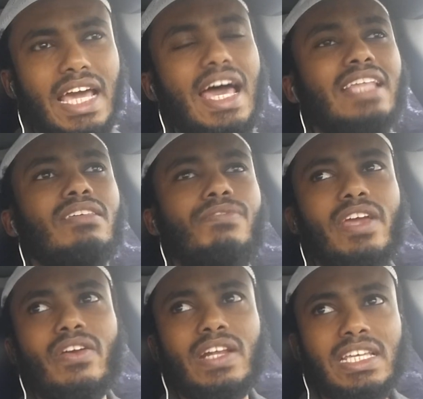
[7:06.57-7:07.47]
at the
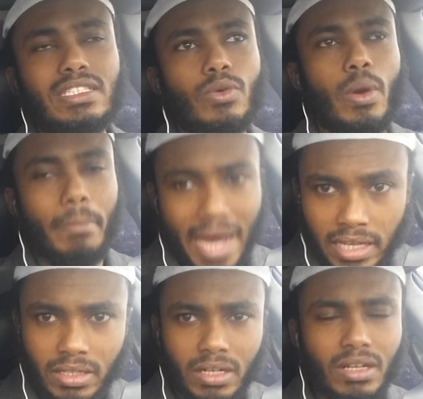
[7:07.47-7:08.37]
very least, a
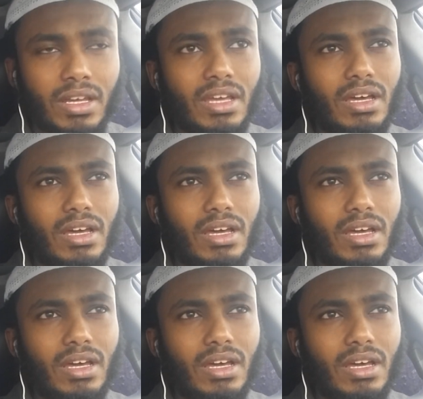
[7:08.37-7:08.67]
reminder,